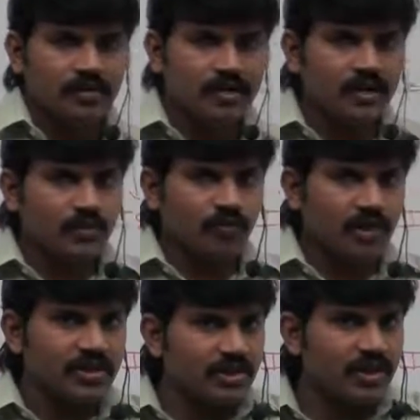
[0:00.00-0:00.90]
these
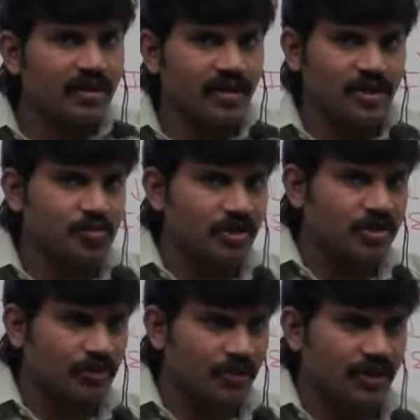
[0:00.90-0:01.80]
function
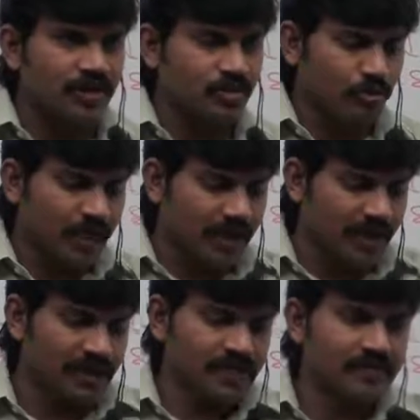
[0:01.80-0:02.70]
responsibilities to my
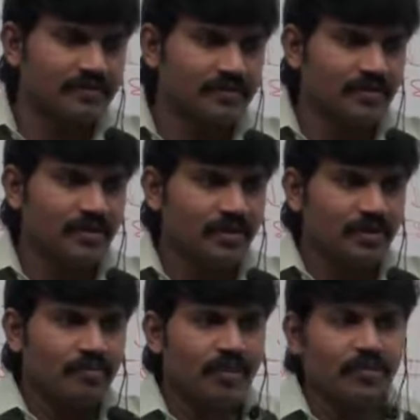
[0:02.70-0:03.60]
kid,
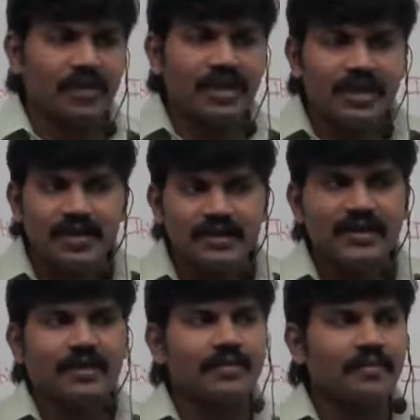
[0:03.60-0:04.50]
but my kid
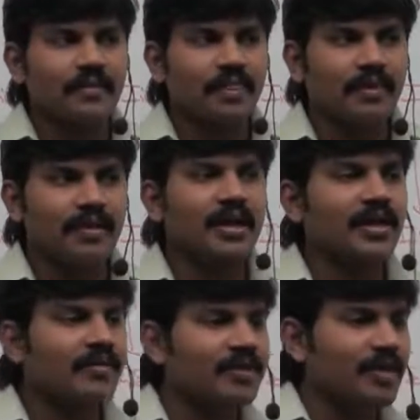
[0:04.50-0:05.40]

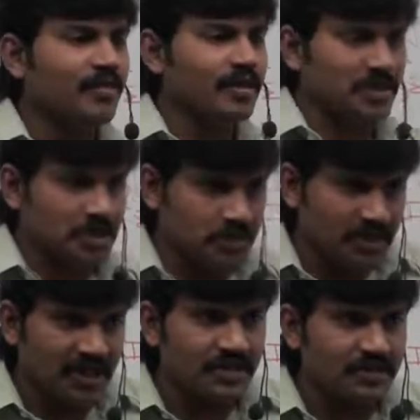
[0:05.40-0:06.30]
not having that much
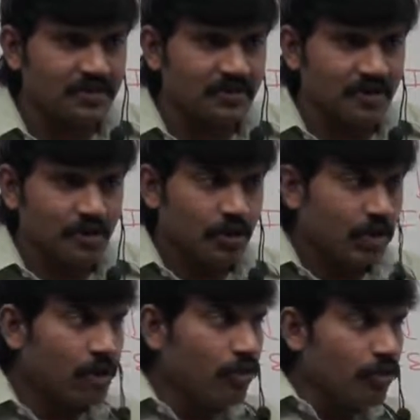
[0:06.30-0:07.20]
experience.
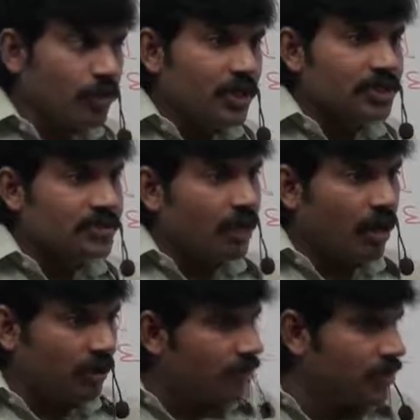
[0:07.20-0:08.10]
Can you please
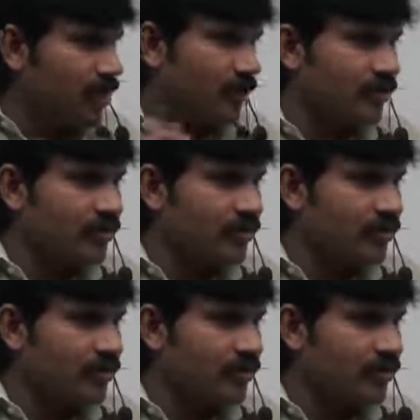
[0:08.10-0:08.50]
observe